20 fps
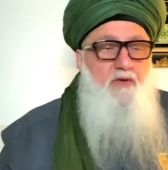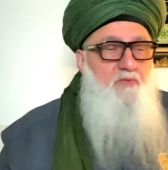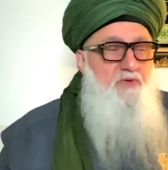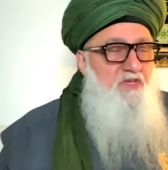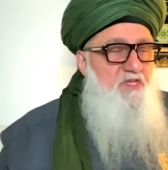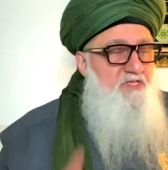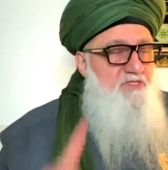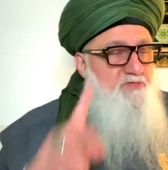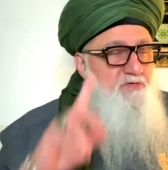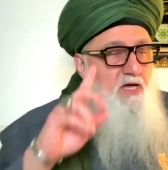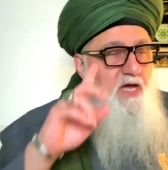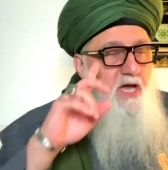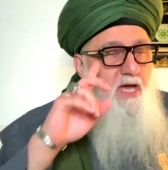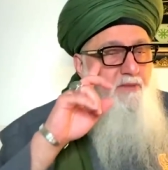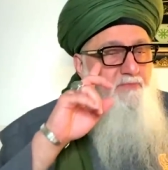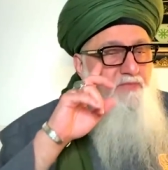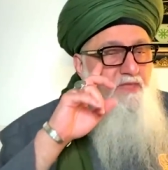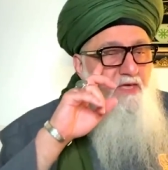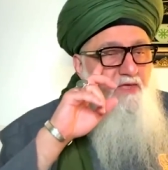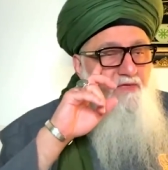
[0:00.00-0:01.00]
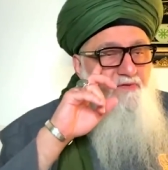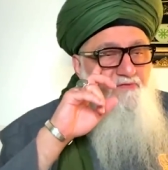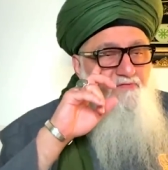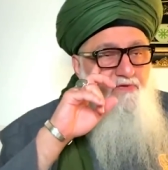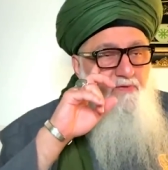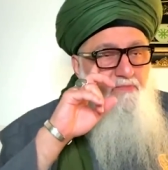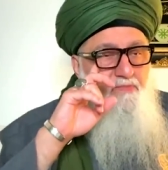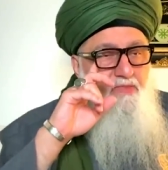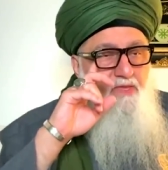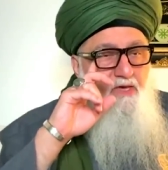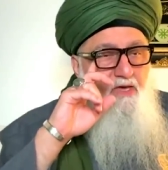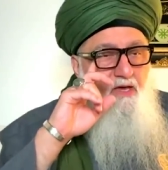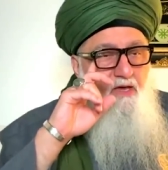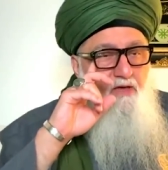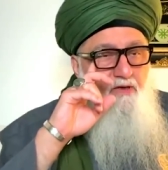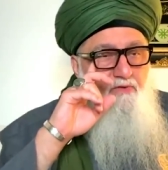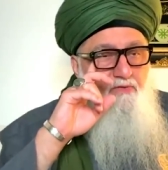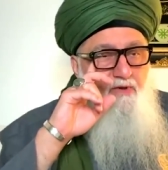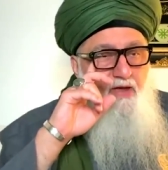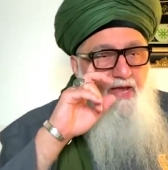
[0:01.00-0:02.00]
then we describe then from the
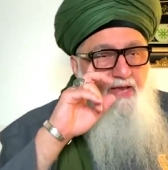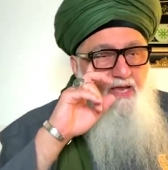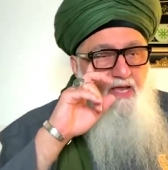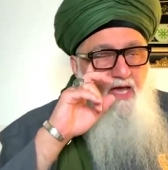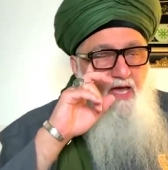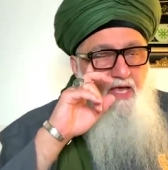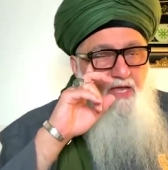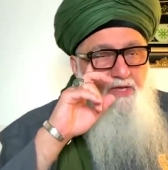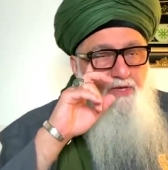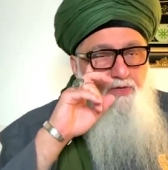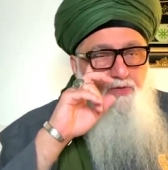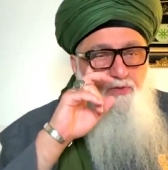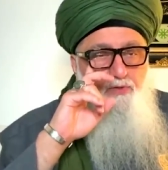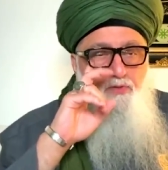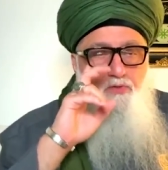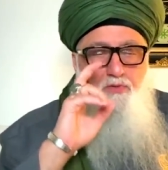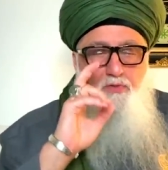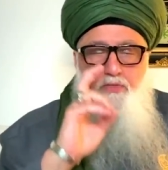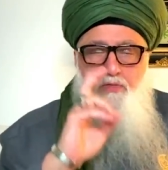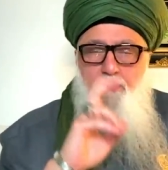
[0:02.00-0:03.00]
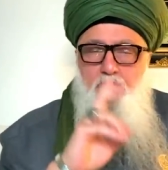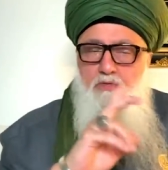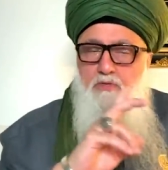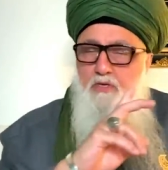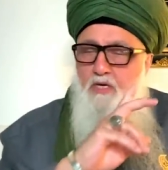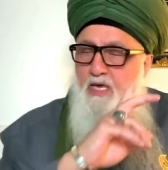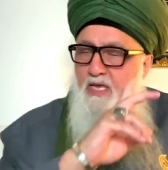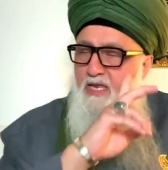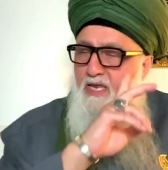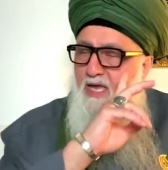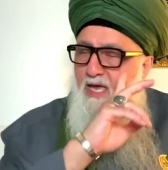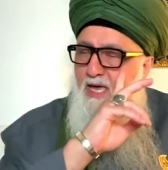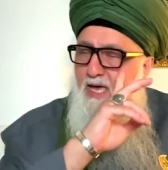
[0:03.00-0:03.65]
right eye nur and